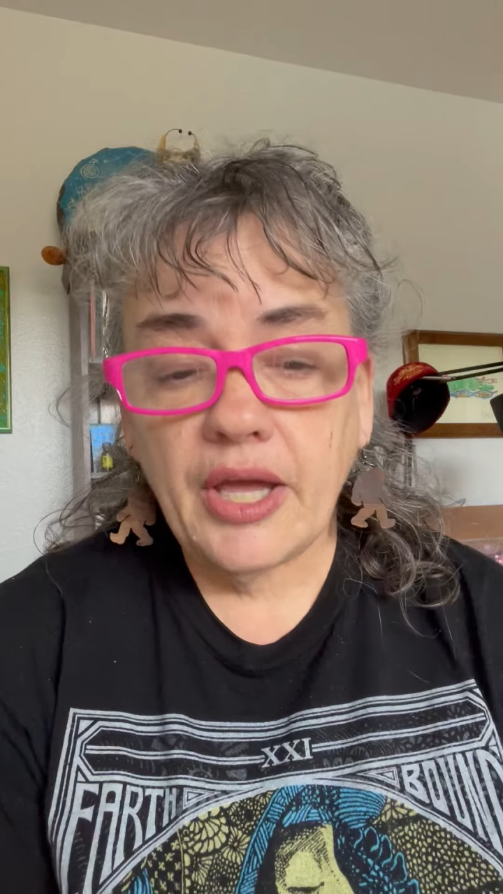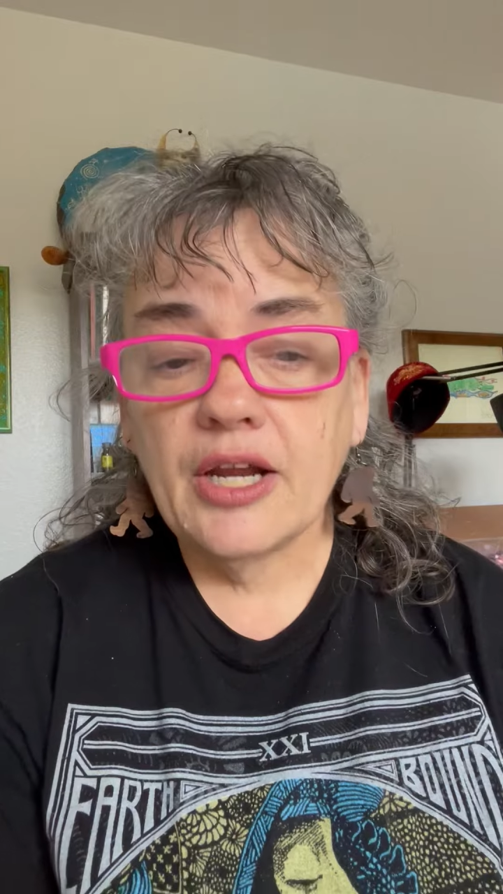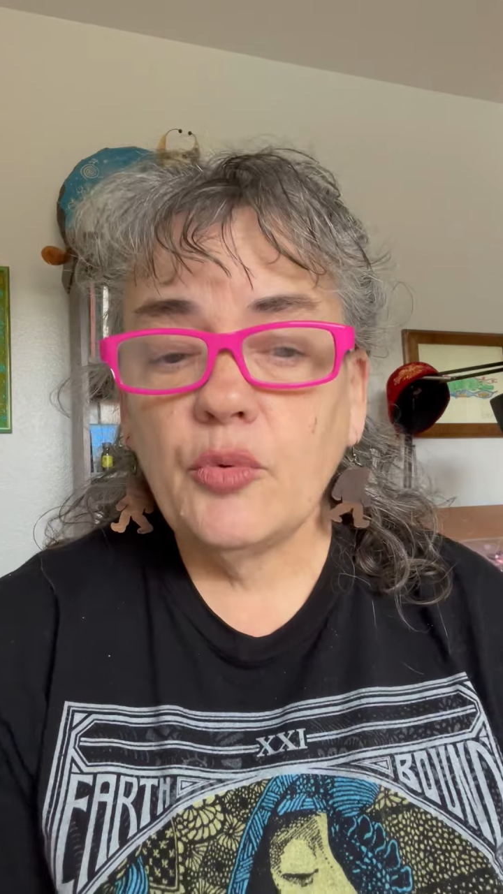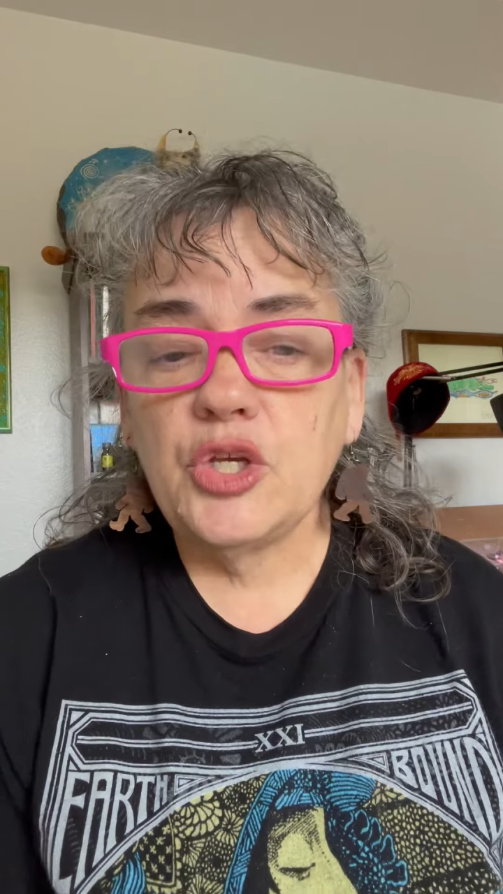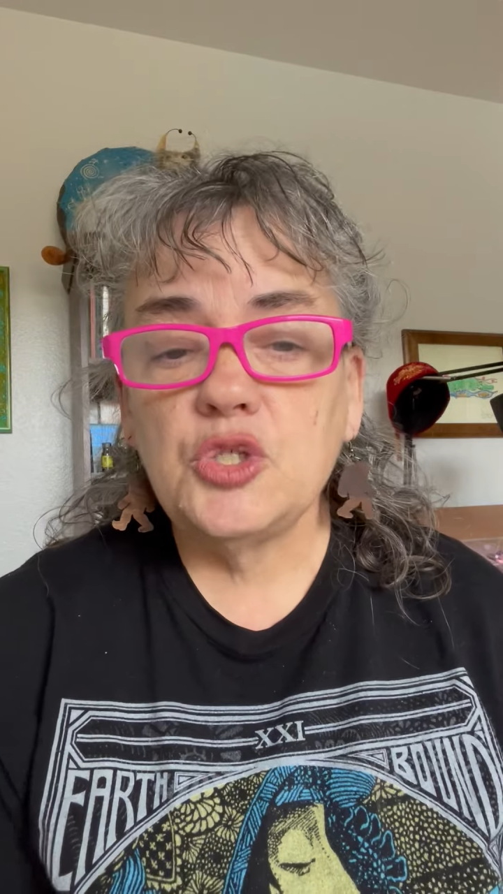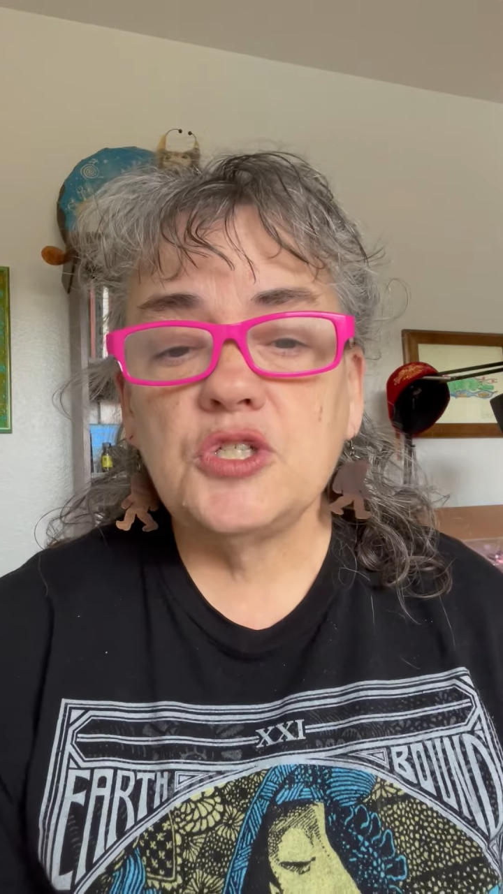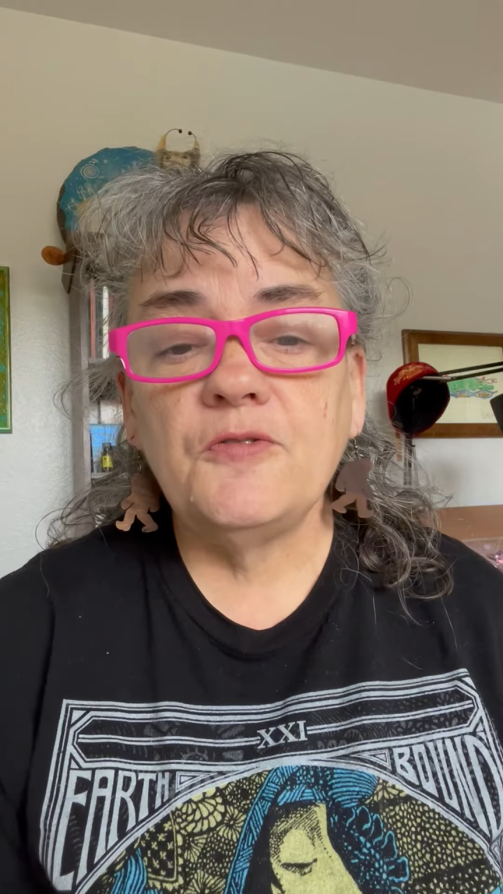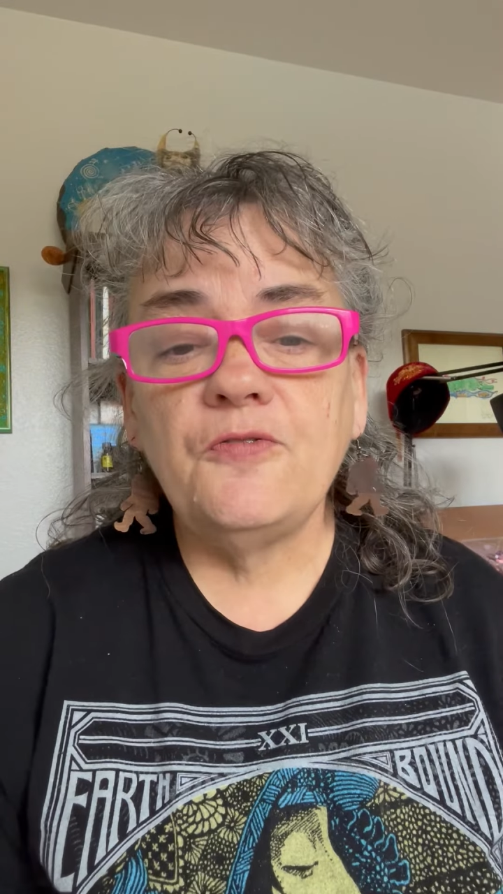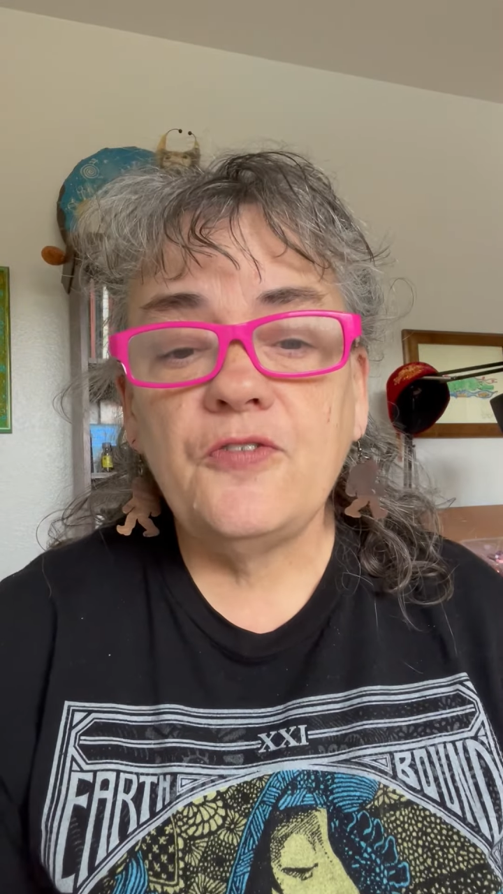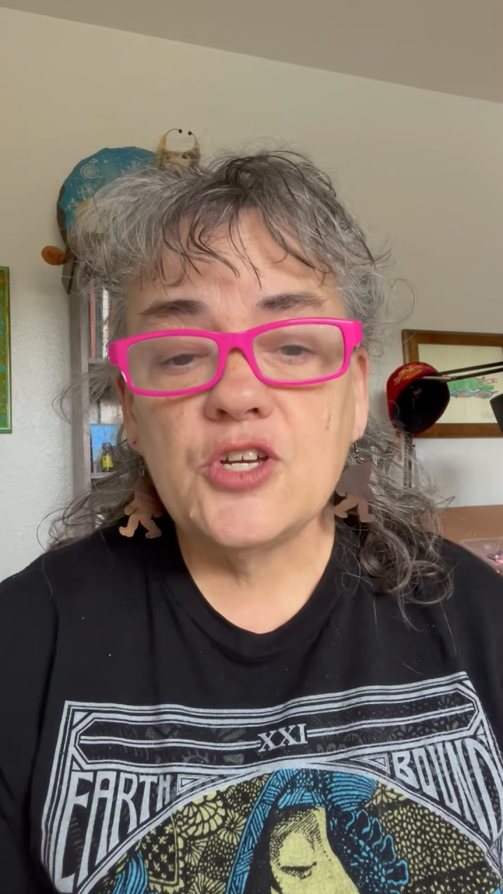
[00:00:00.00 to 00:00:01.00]
And I want you to
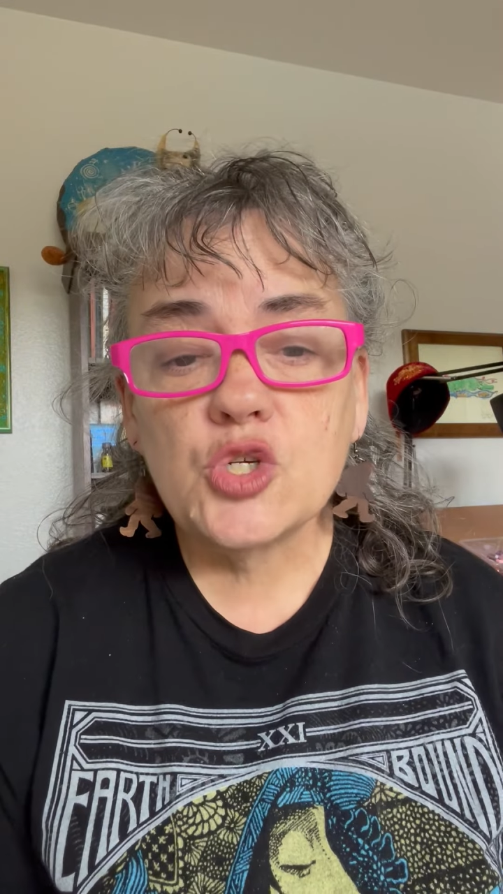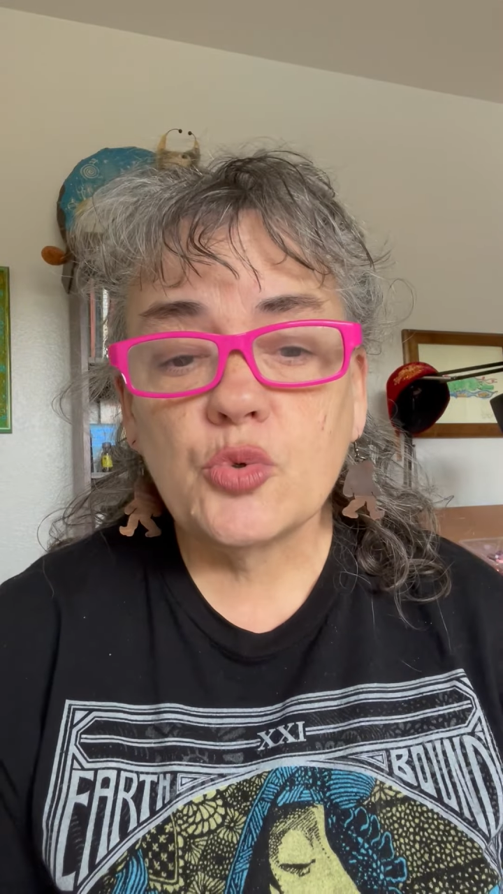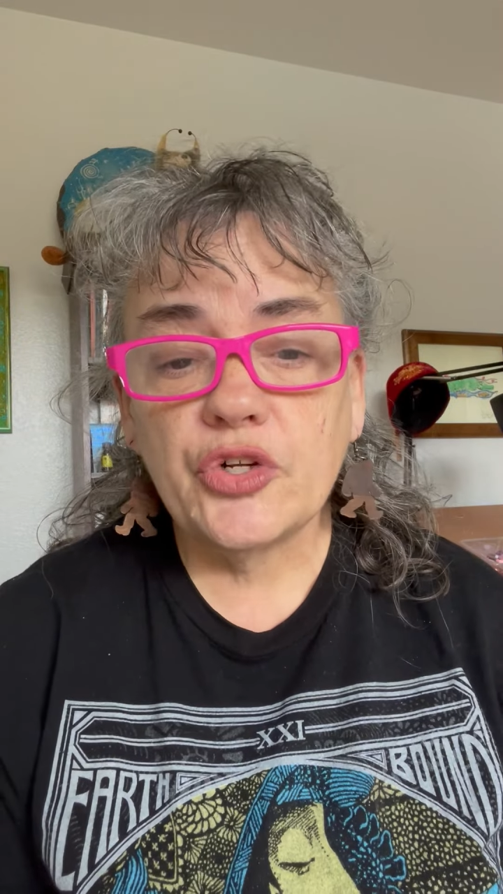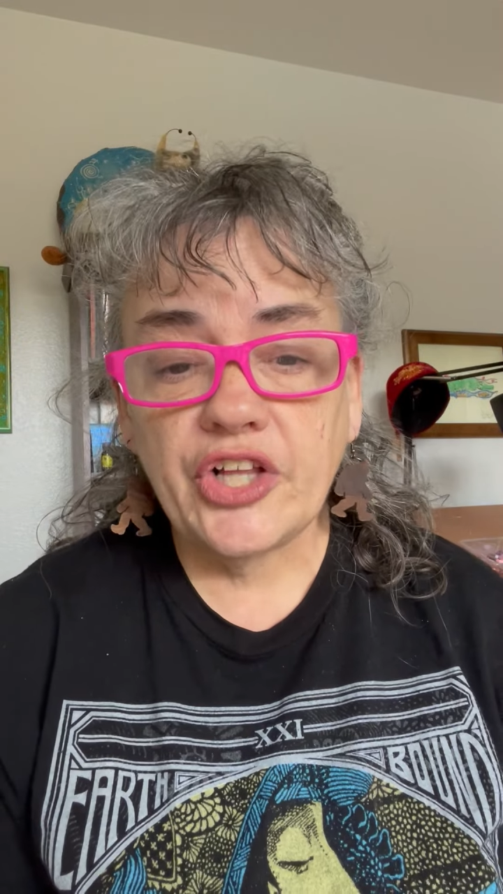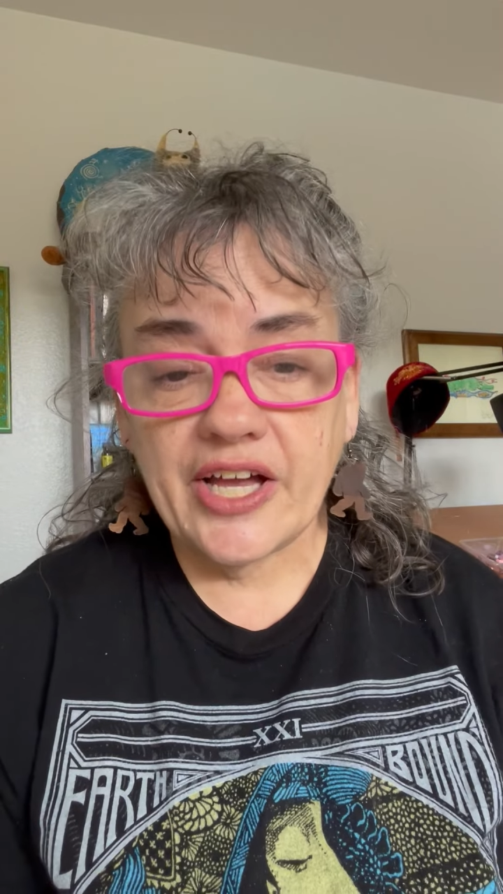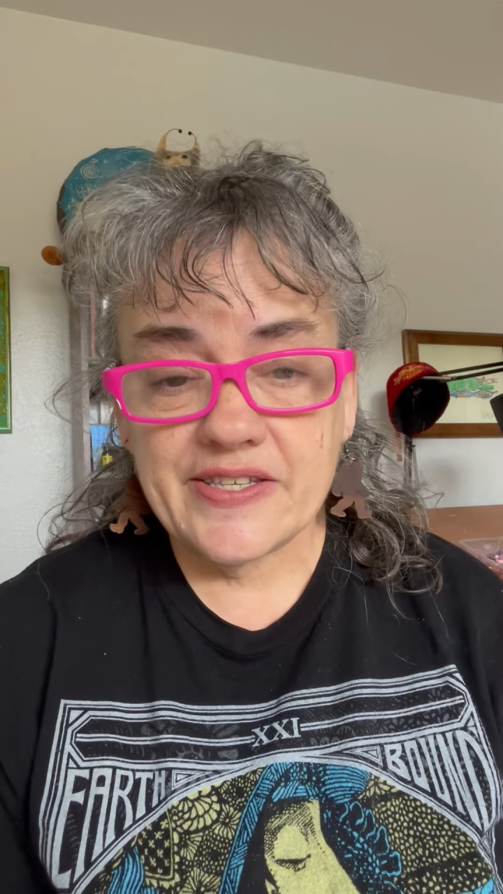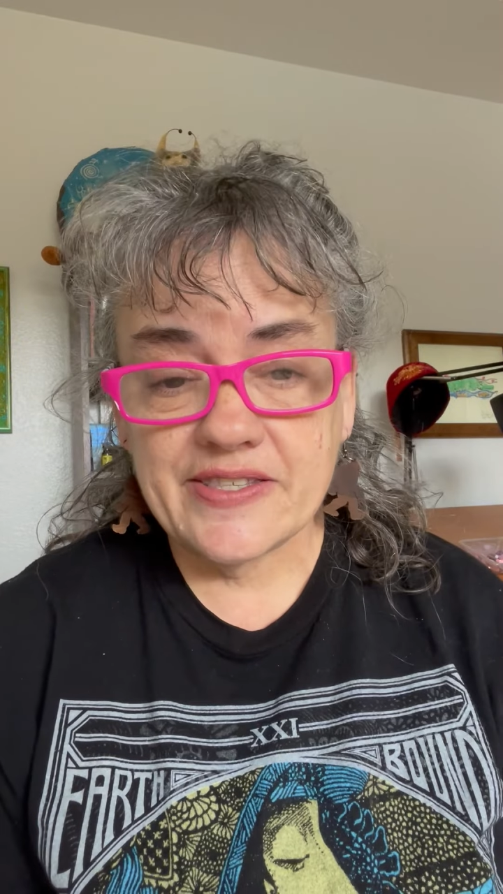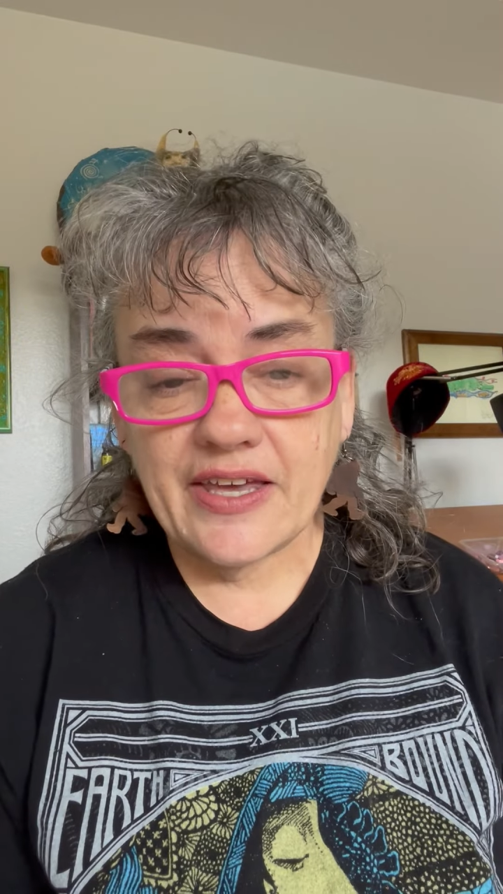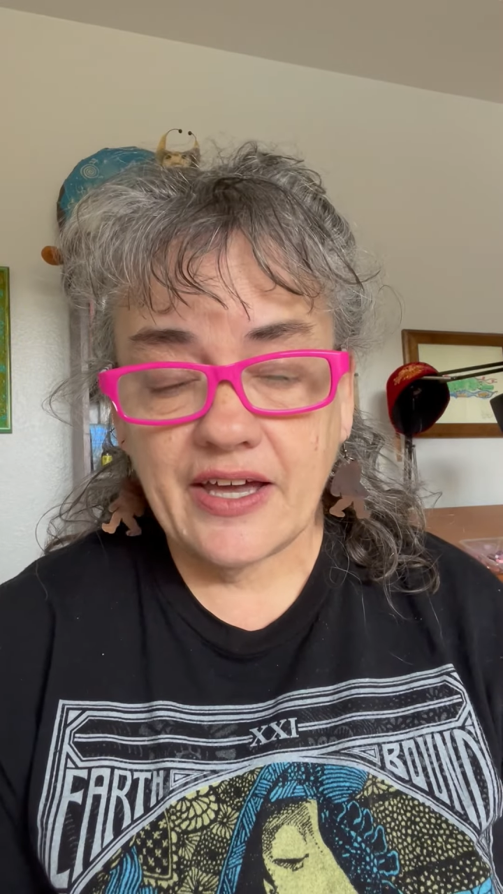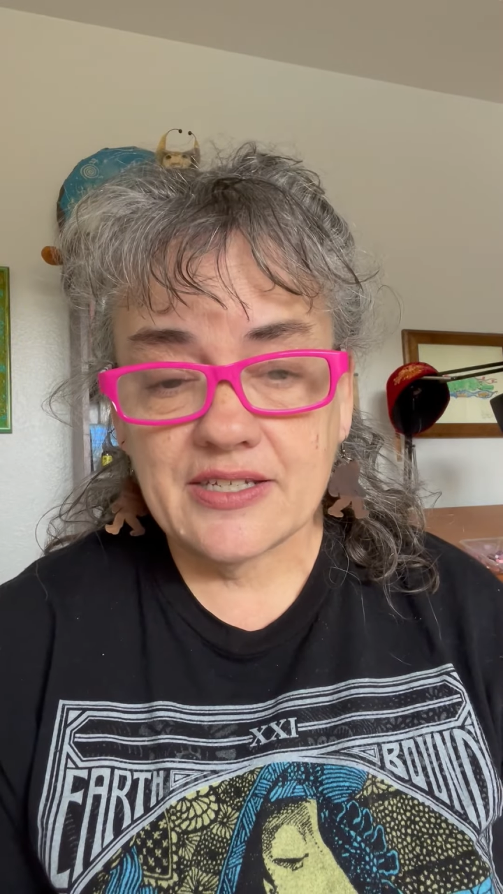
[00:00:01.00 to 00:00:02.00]
visualize
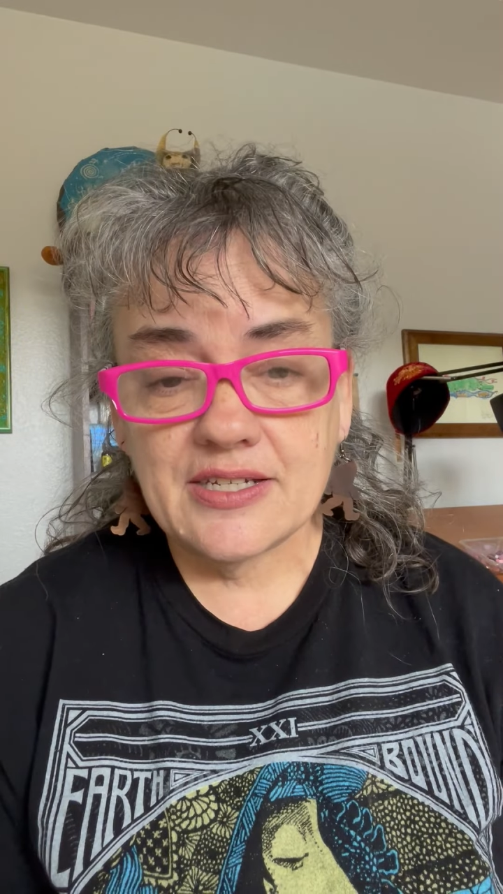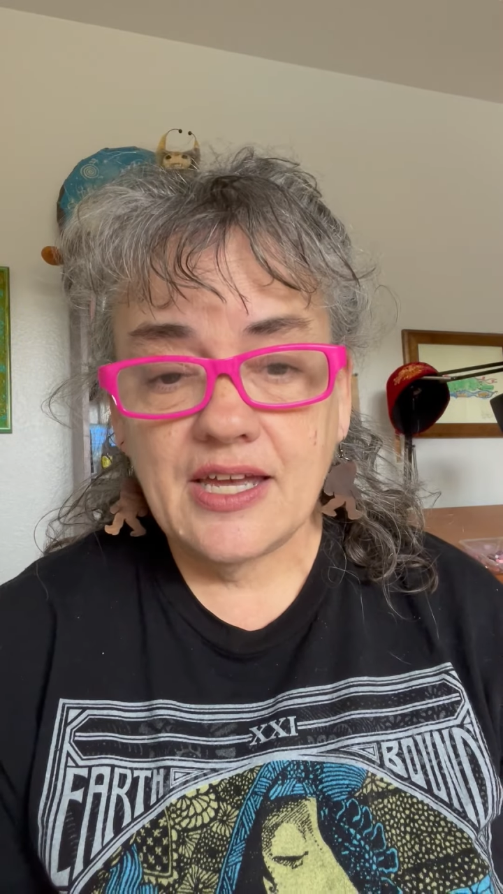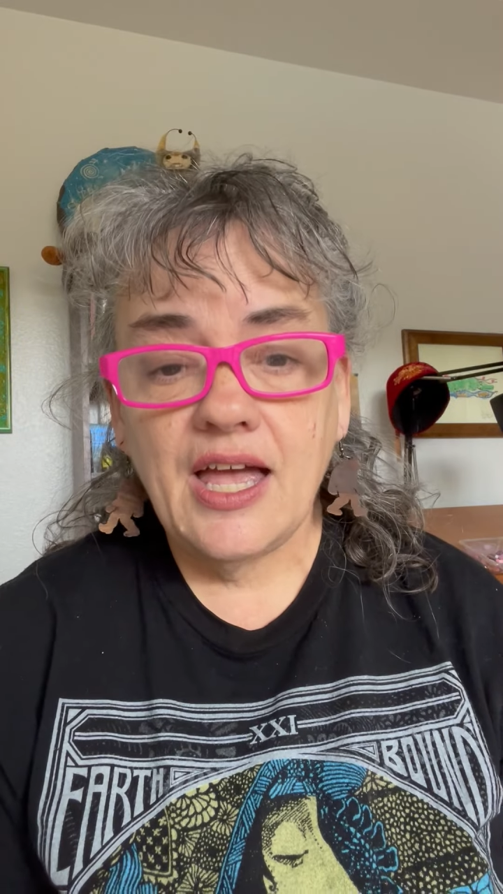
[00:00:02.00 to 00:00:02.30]
that